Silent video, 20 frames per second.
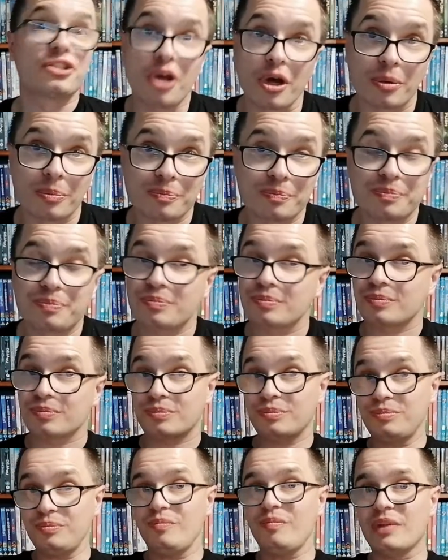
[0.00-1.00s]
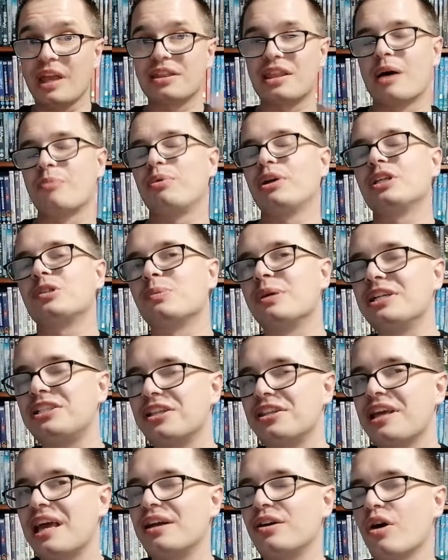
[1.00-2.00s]
So, that brings
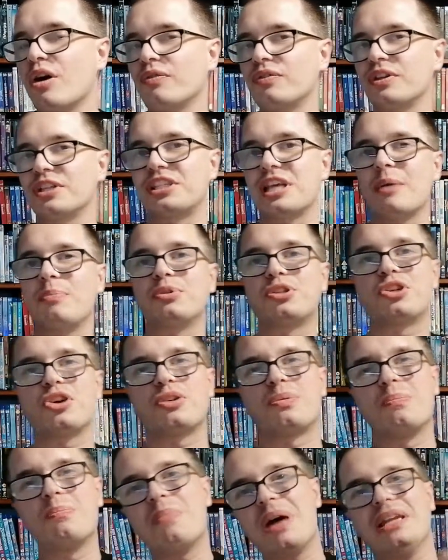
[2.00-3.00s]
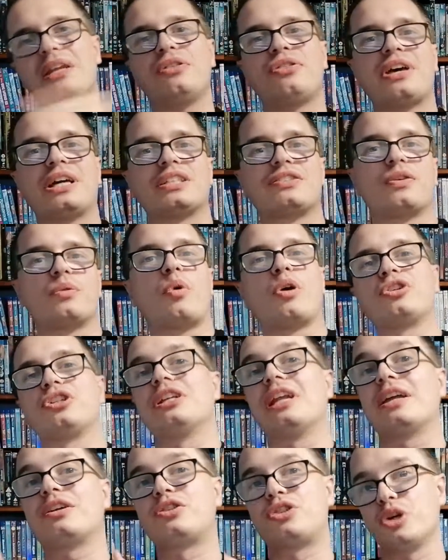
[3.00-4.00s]
me to the end of this episode. Many thanks for
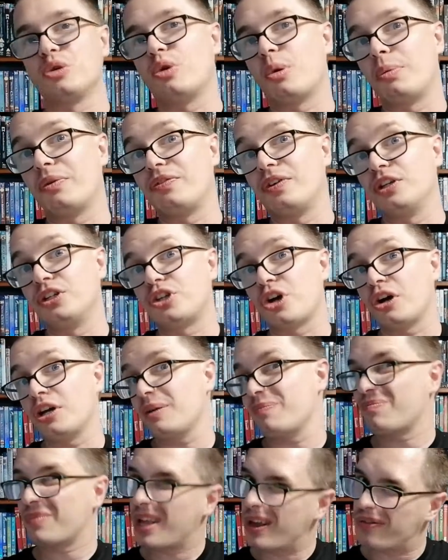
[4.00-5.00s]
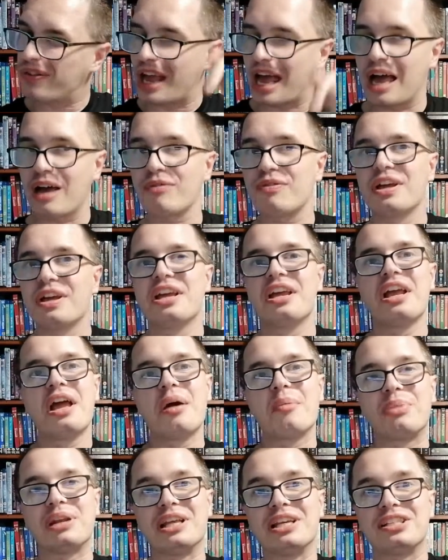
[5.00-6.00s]
watching. I do hope you've enjoyed it. If you have,
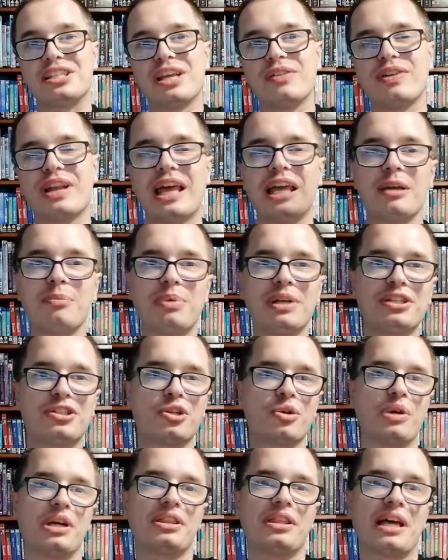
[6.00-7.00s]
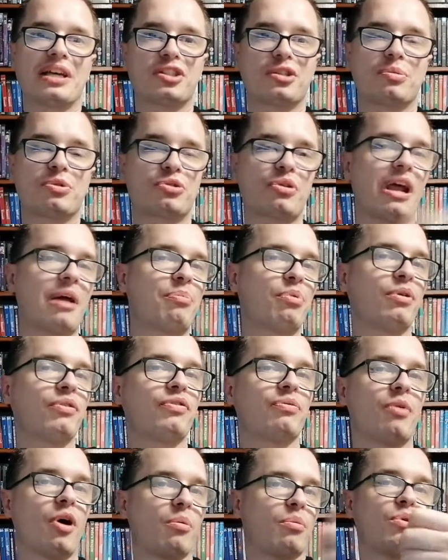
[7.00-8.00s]
please leave a like. Please do hit that subscribe
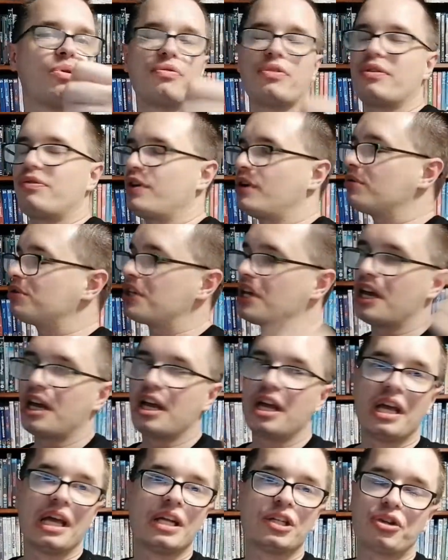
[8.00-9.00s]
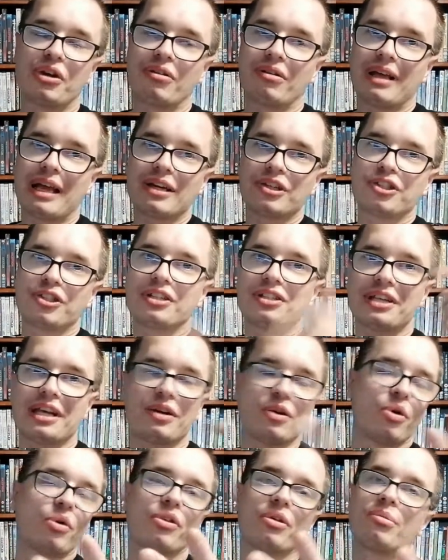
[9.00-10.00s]
button for more movie reviews, trailer reactions and